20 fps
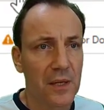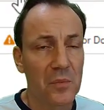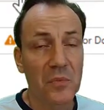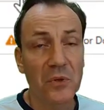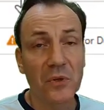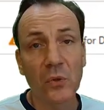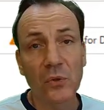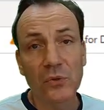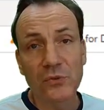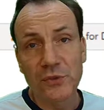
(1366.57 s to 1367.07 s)

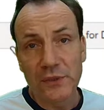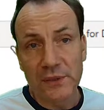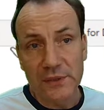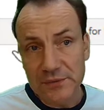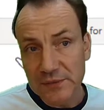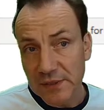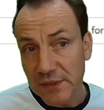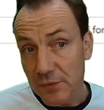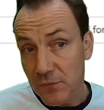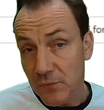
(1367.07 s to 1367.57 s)
but also
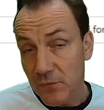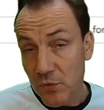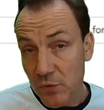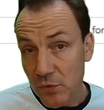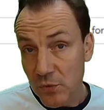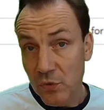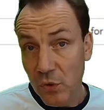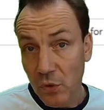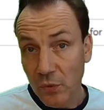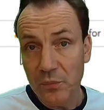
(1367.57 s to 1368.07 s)
if there
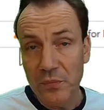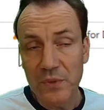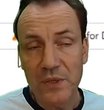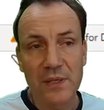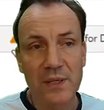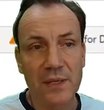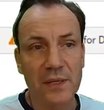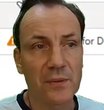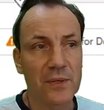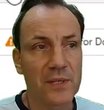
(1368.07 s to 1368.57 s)
would not
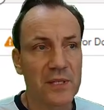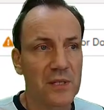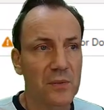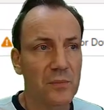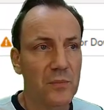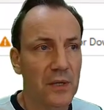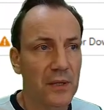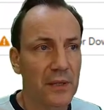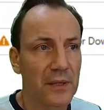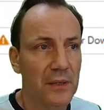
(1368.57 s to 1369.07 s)
be a question
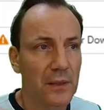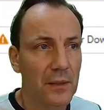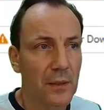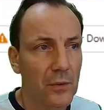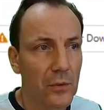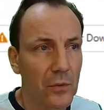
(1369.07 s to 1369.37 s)
mark here,